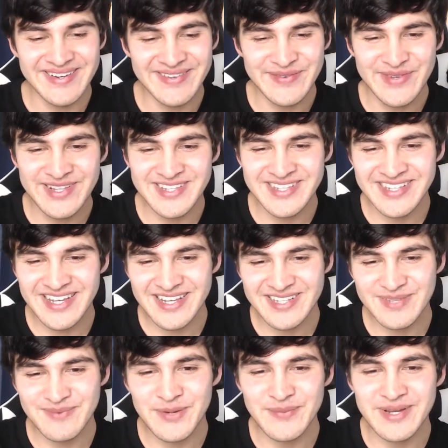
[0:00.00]
we
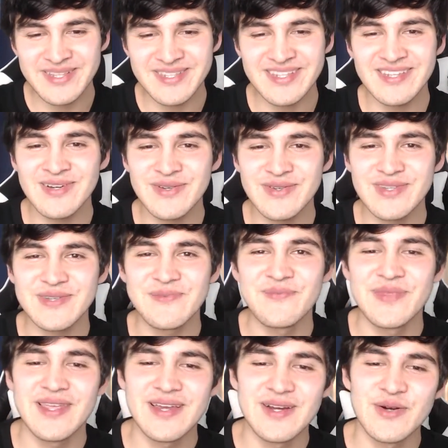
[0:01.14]
discussed about bandidos.
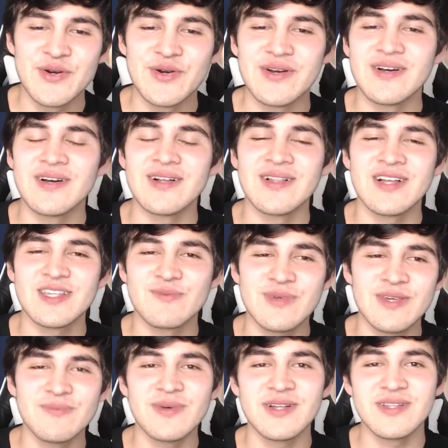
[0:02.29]
Let's
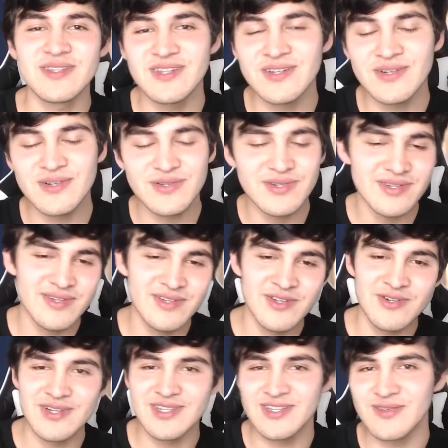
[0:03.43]
be bandidos, you know,
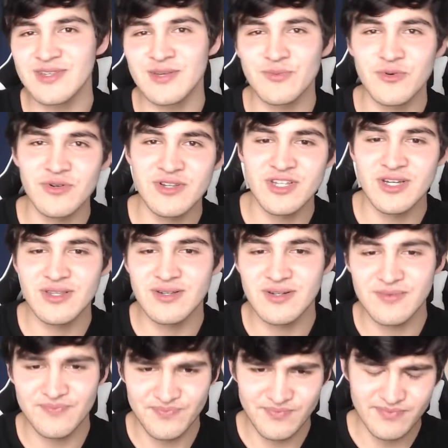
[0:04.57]
let's support each other.